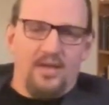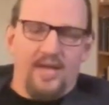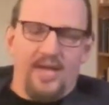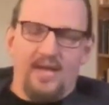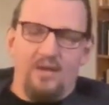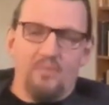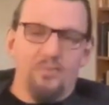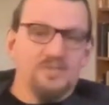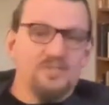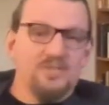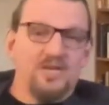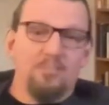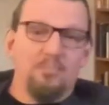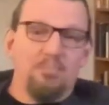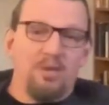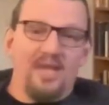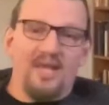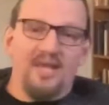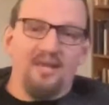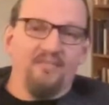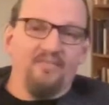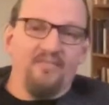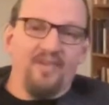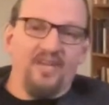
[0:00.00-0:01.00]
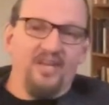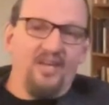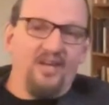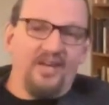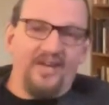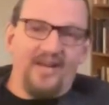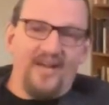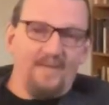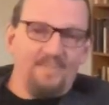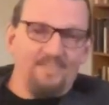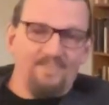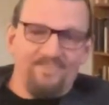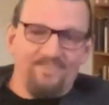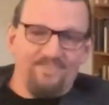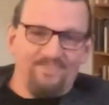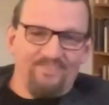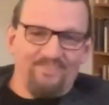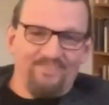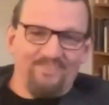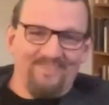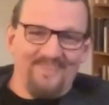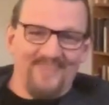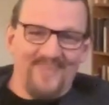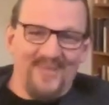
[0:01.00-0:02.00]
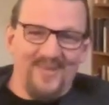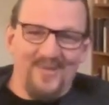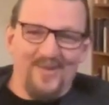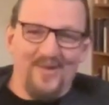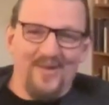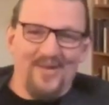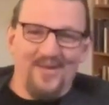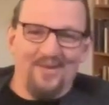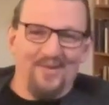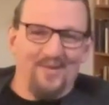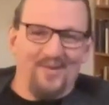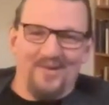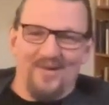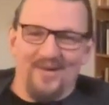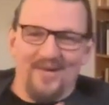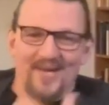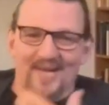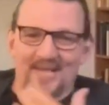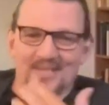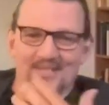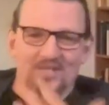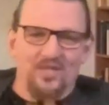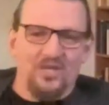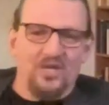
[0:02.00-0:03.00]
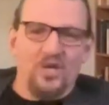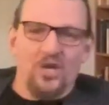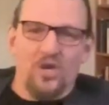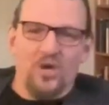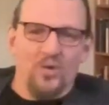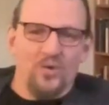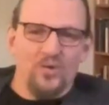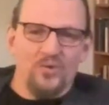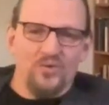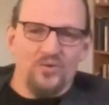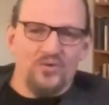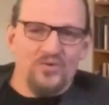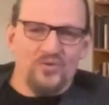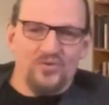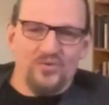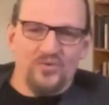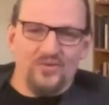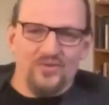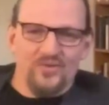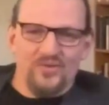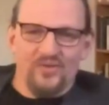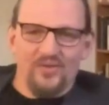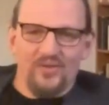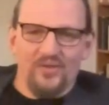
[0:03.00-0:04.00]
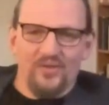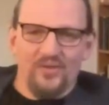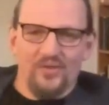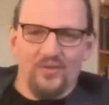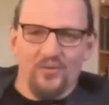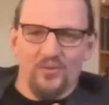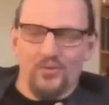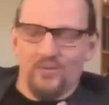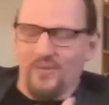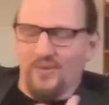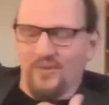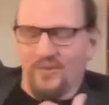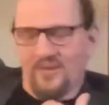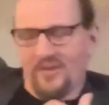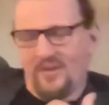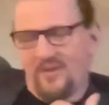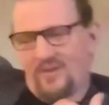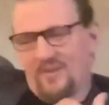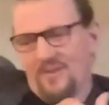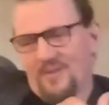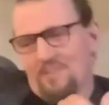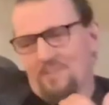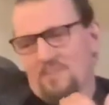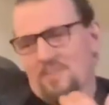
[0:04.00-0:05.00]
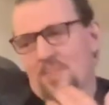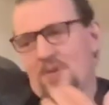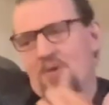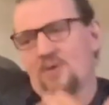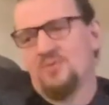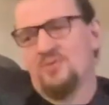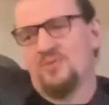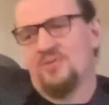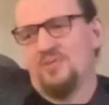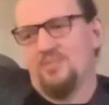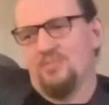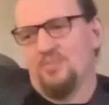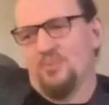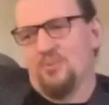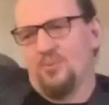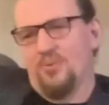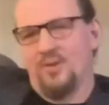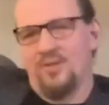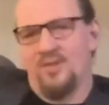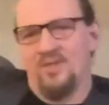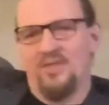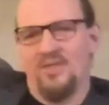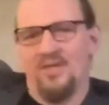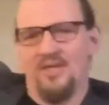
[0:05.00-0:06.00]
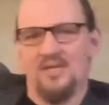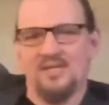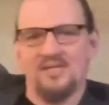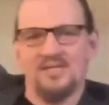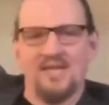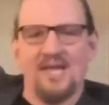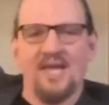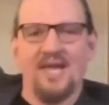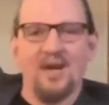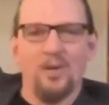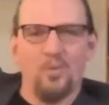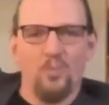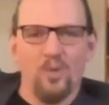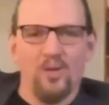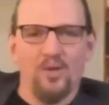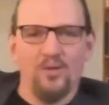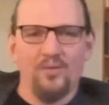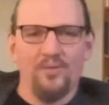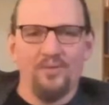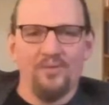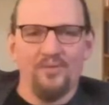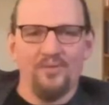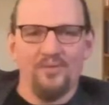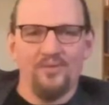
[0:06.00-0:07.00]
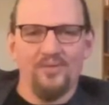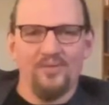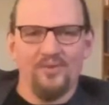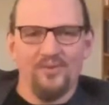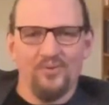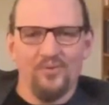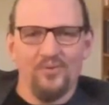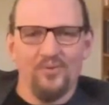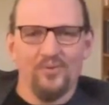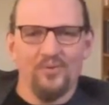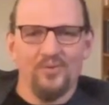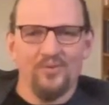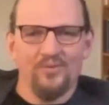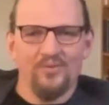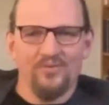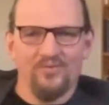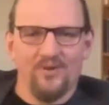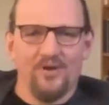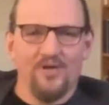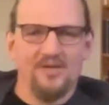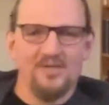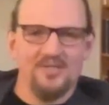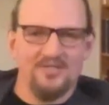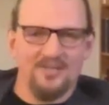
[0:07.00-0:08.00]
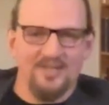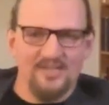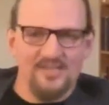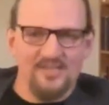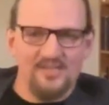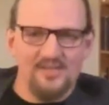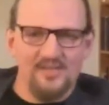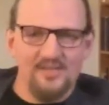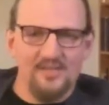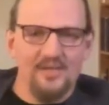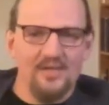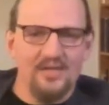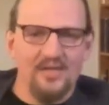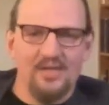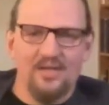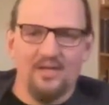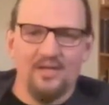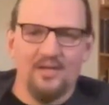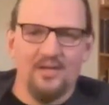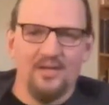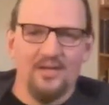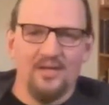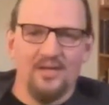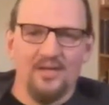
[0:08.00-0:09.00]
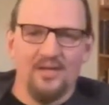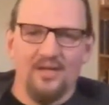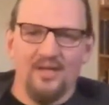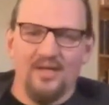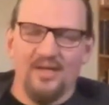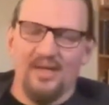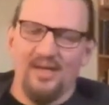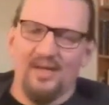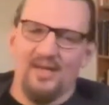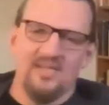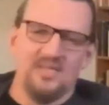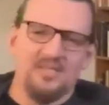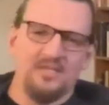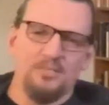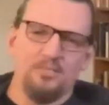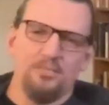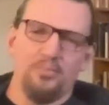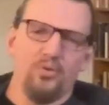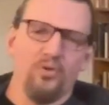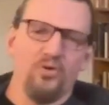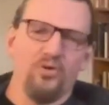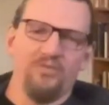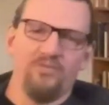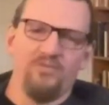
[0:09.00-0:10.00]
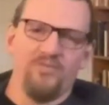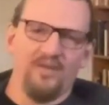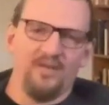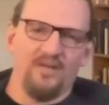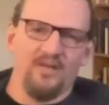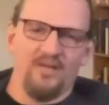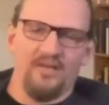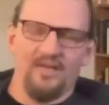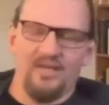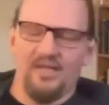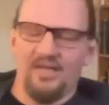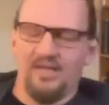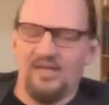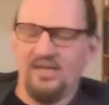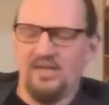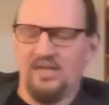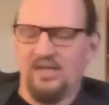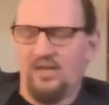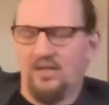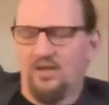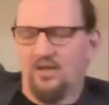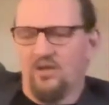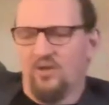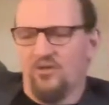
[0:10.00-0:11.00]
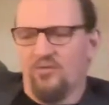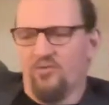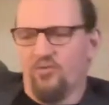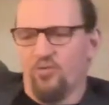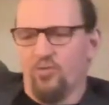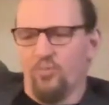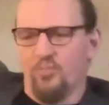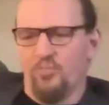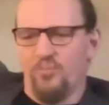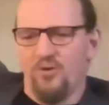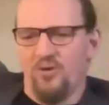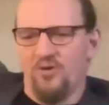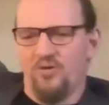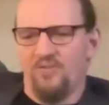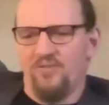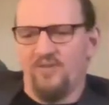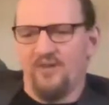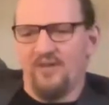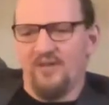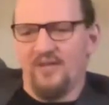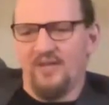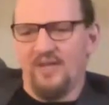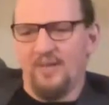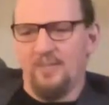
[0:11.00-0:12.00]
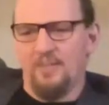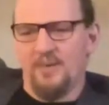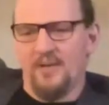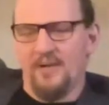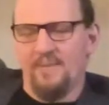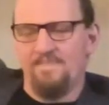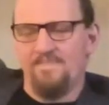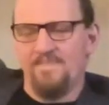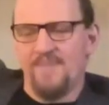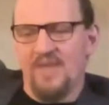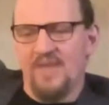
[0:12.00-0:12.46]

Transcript: it was like playing a video game, and as a coach, the most important thing is how well your fighters listen, and he listened perfectly, fought perfectly, but